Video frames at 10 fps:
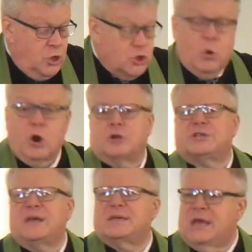The world
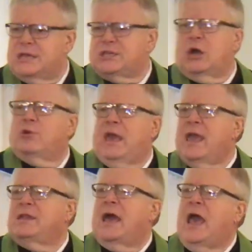says it's
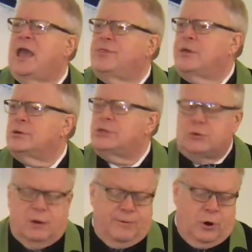okay to hate those
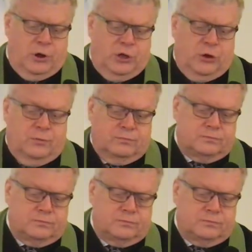who have hurt you.